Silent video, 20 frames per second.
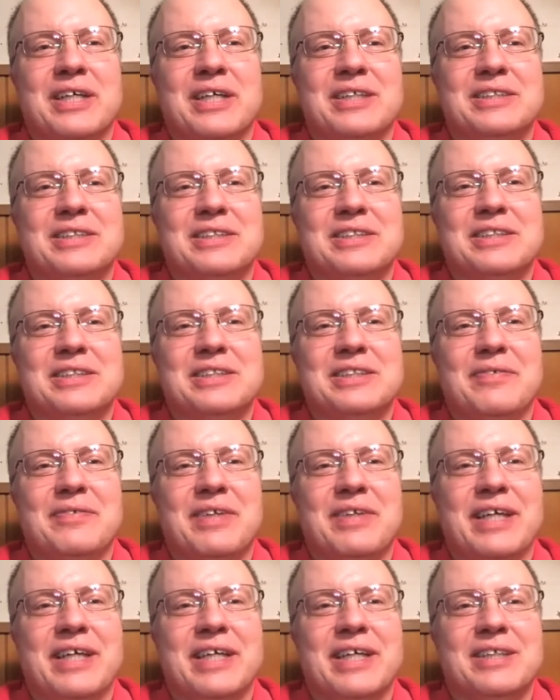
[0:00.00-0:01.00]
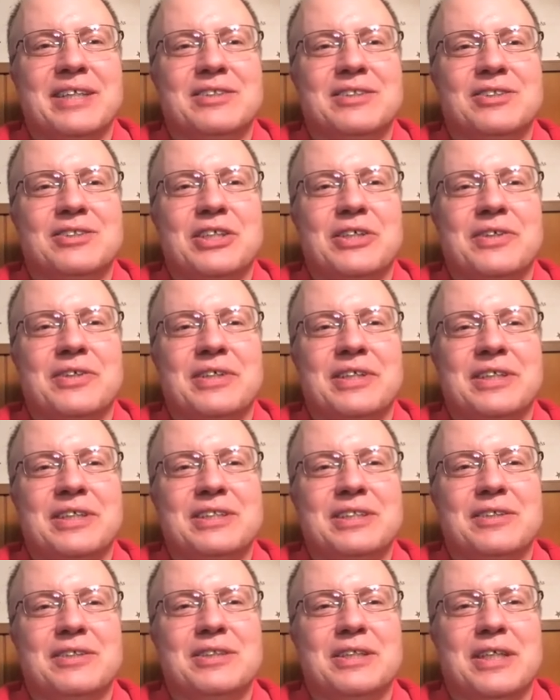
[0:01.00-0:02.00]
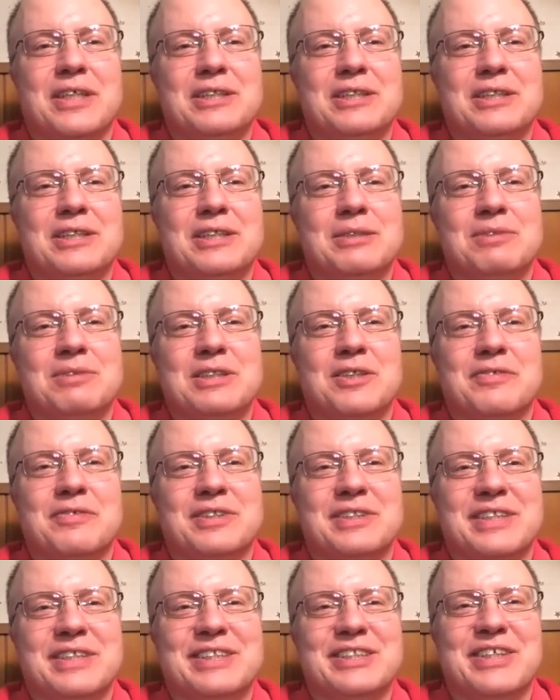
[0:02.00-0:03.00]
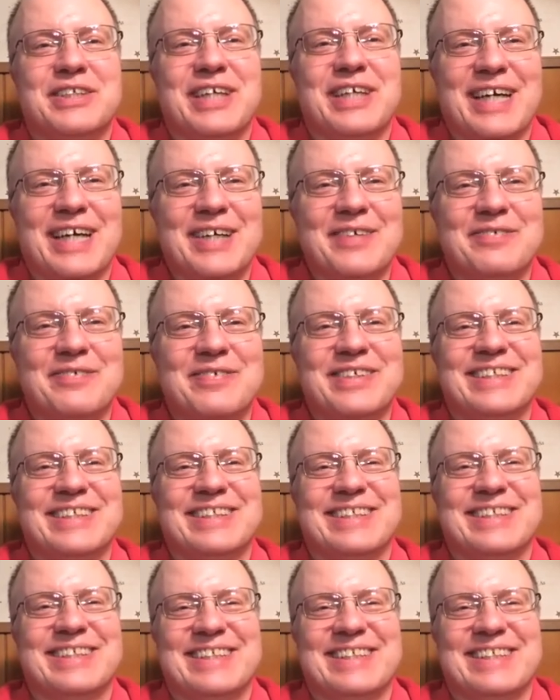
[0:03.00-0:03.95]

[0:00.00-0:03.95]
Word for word: us this evening and showing us those awesome silvers that you have. Well,